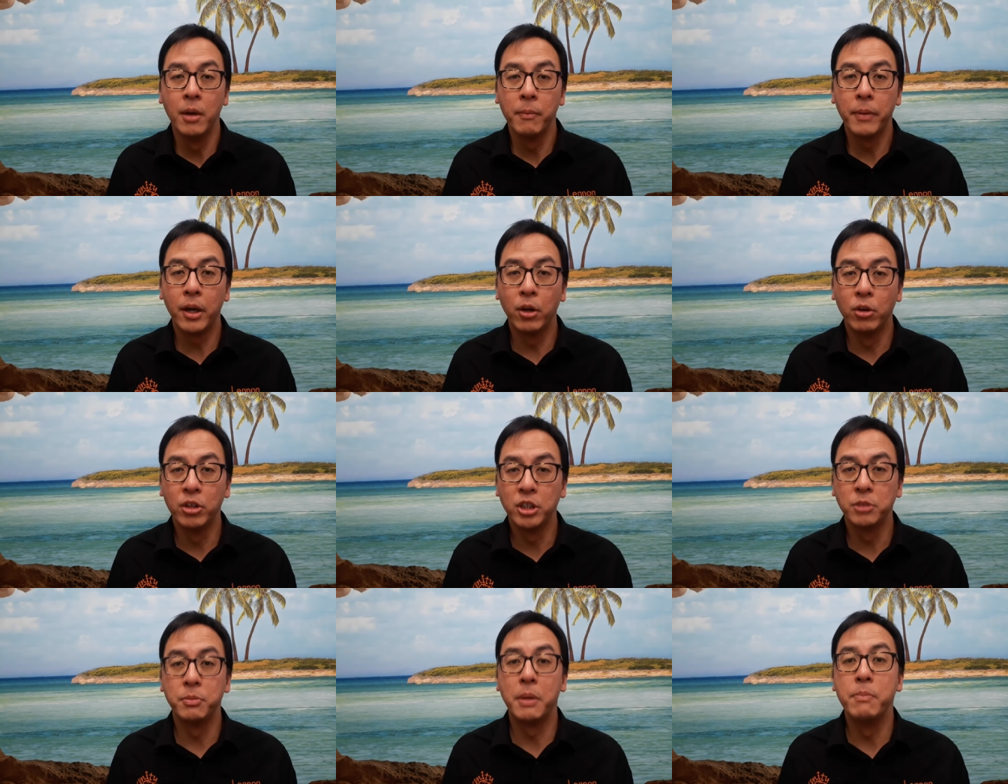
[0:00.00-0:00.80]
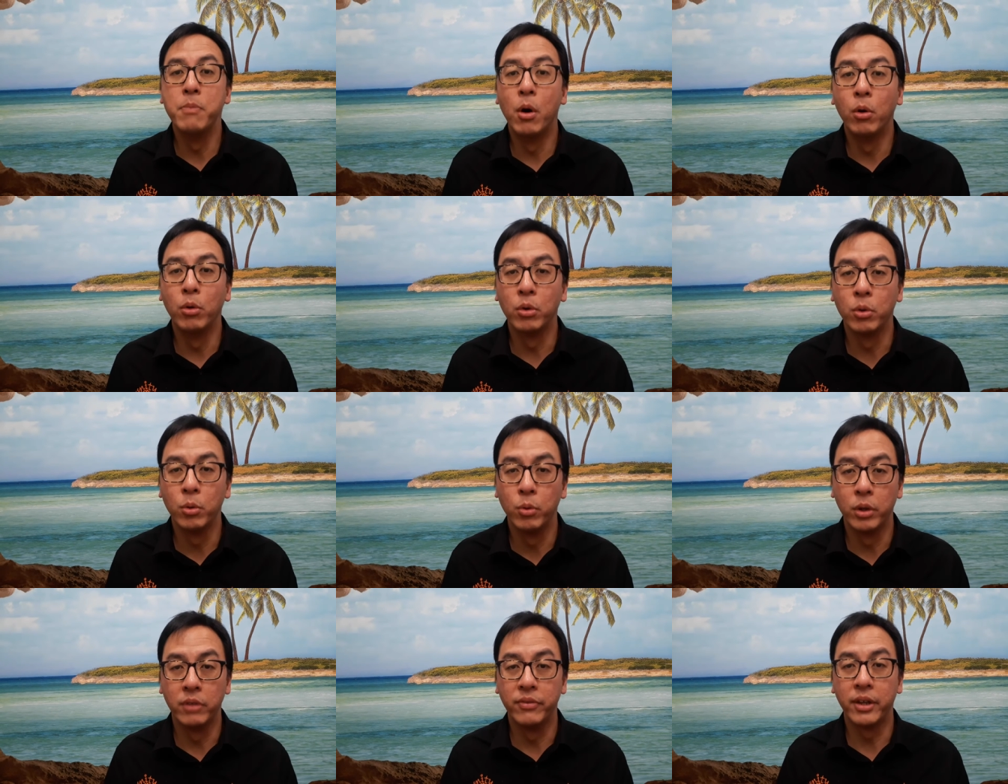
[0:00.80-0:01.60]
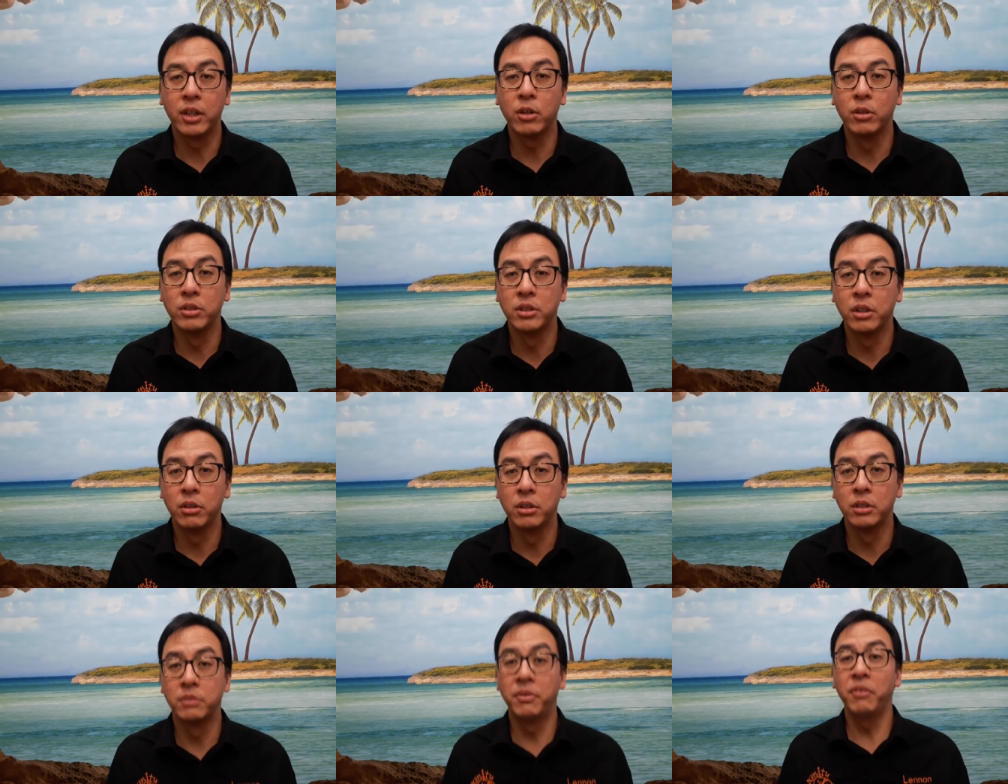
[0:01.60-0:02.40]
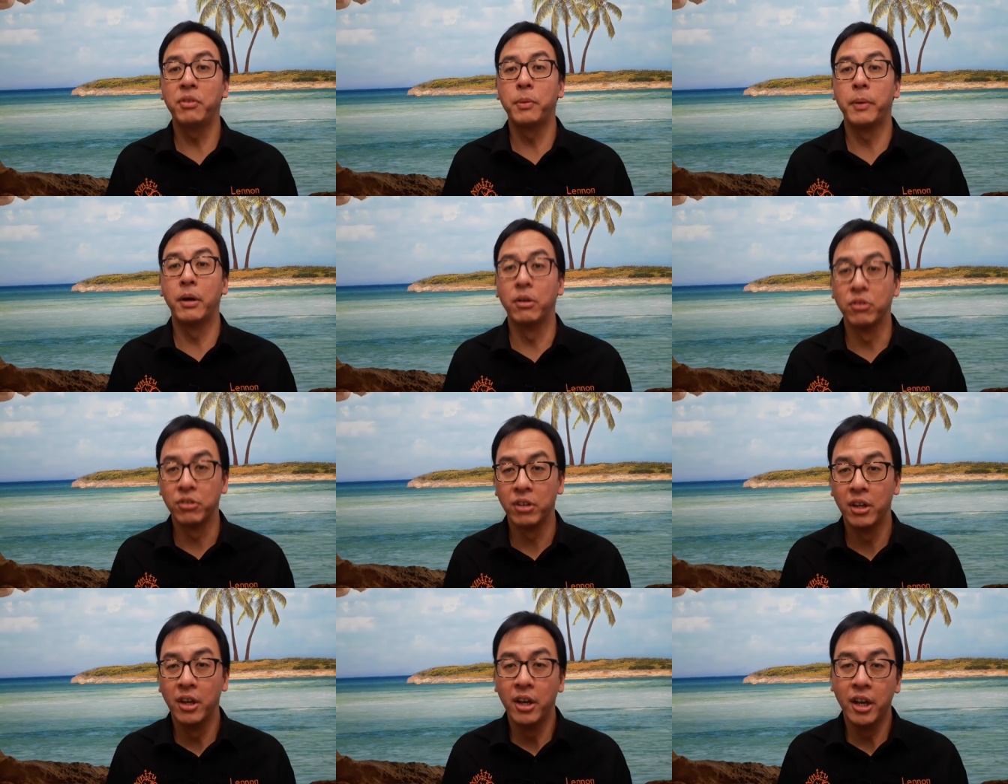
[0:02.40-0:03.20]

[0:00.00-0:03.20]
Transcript: pet owners may moan when a vet consult is £50,